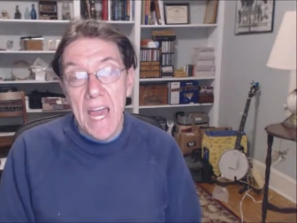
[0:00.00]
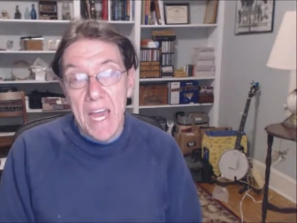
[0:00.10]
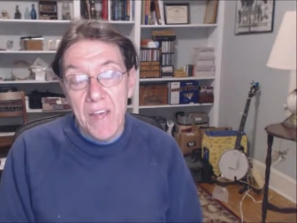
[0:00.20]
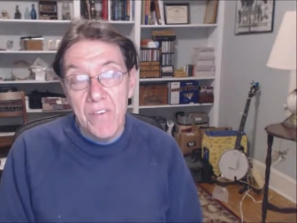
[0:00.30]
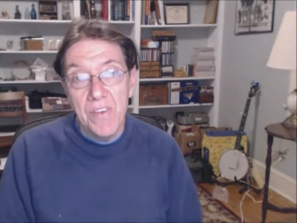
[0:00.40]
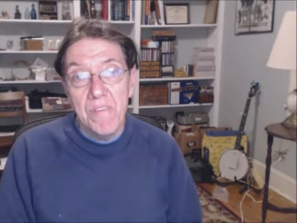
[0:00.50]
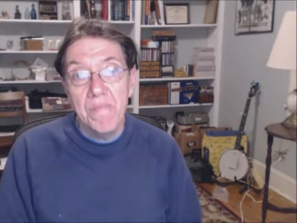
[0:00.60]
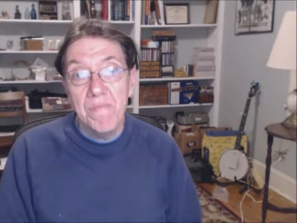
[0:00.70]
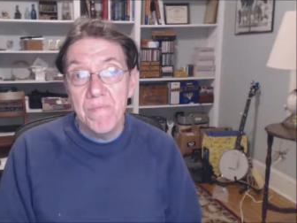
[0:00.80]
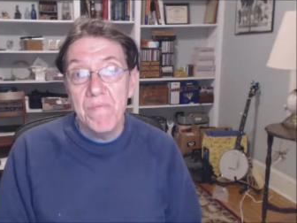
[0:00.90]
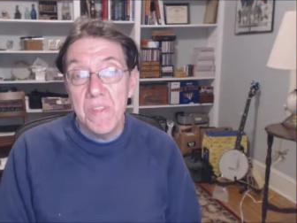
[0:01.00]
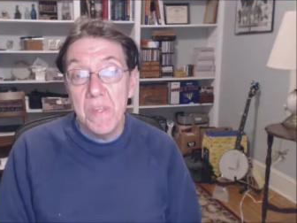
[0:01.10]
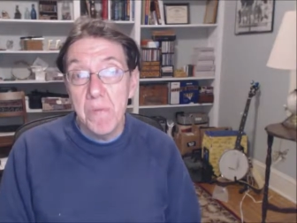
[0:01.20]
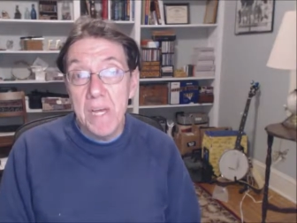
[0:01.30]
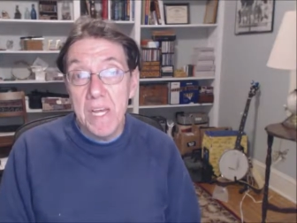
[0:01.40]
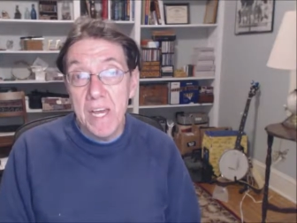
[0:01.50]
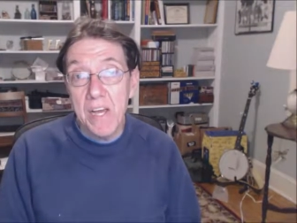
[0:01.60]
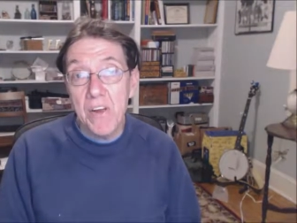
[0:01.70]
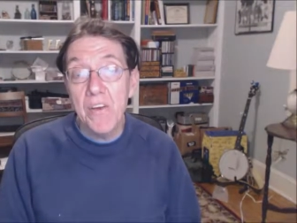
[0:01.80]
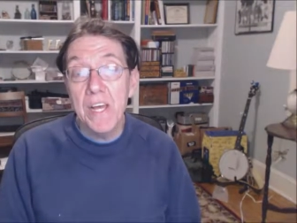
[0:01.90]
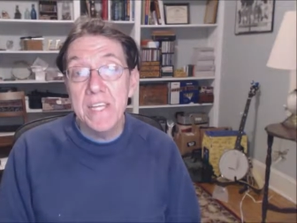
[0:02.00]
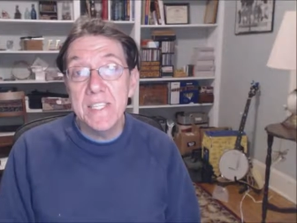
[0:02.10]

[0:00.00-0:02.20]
And the big kicker